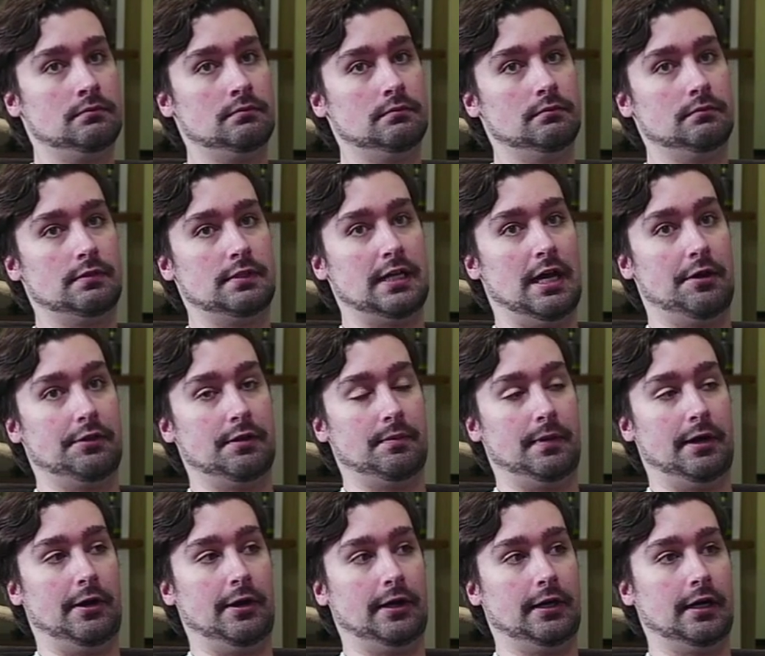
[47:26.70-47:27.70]
South
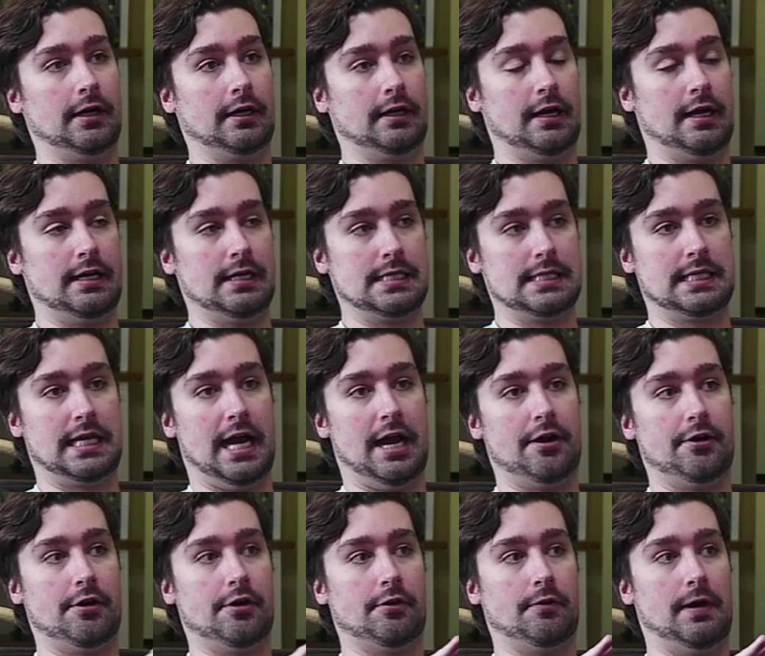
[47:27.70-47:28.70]
America, kind of
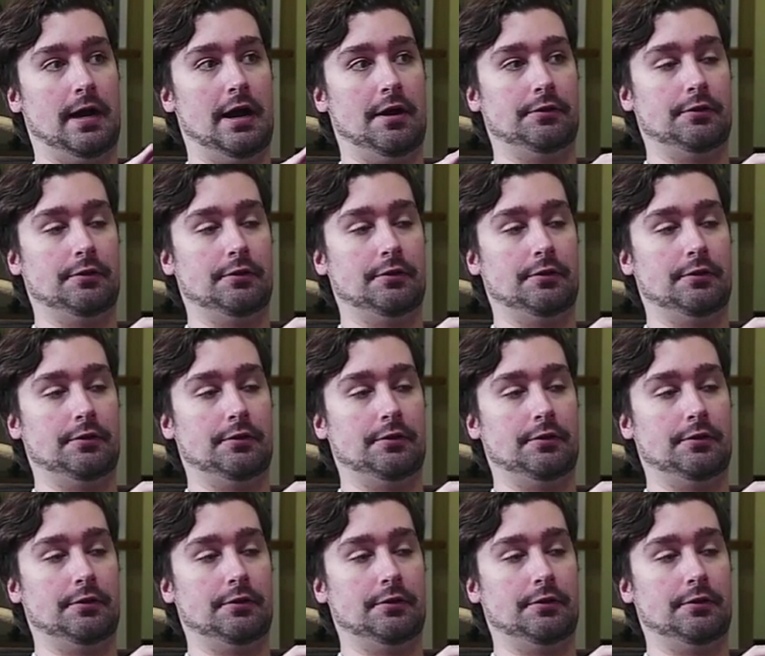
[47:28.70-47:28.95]
scattered around.